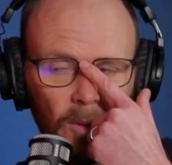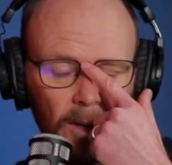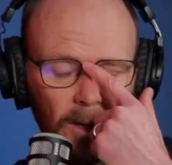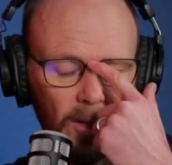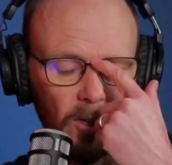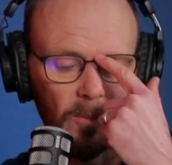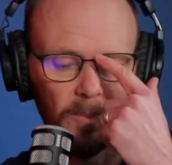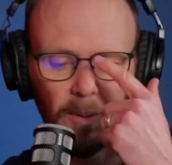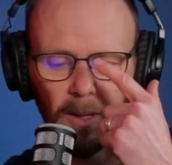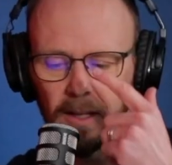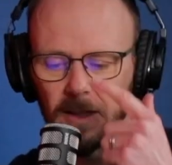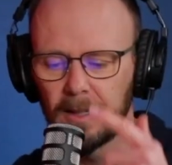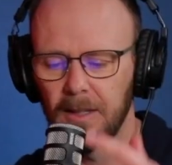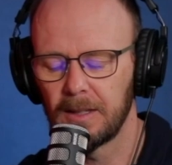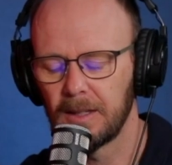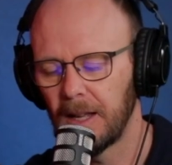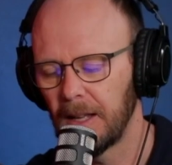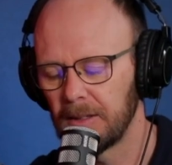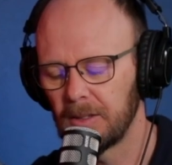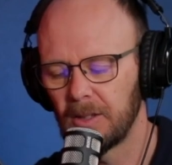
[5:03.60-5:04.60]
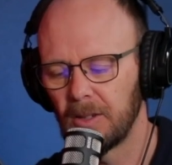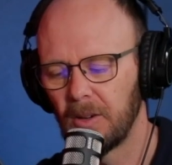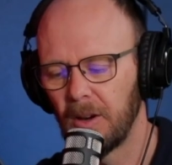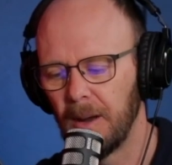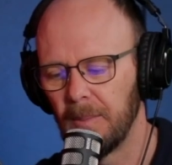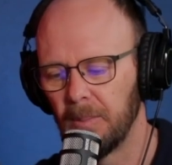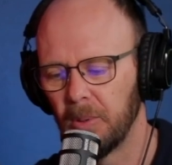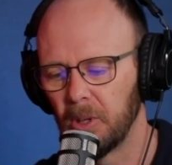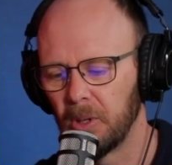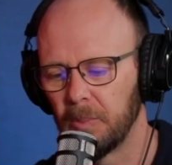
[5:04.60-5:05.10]
want a good place to start, it's a
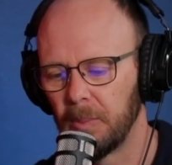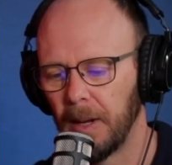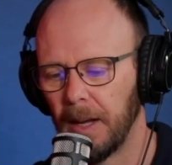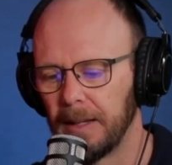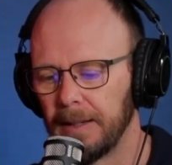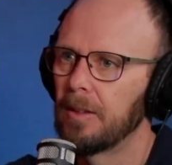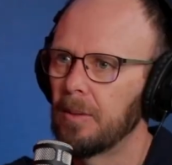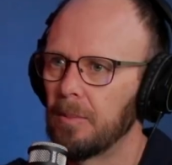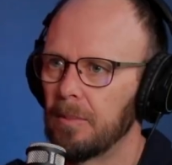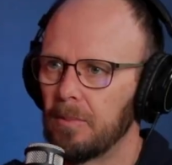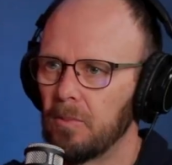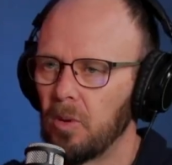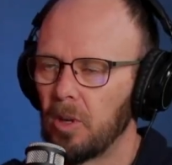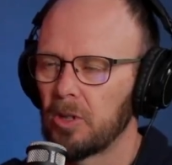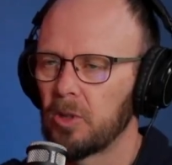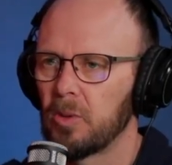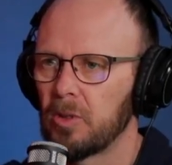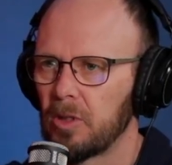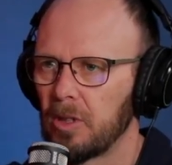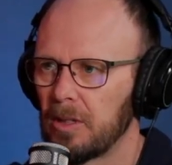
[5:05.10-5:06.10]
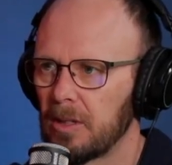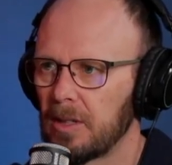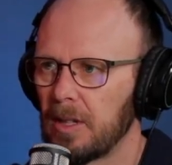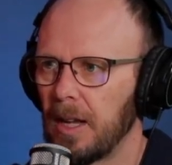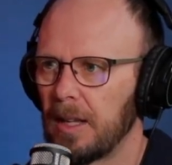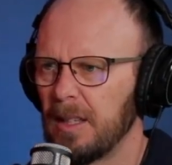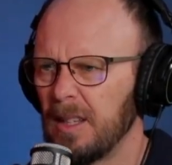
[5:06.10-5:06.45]
great book. But Ross was sort of saying,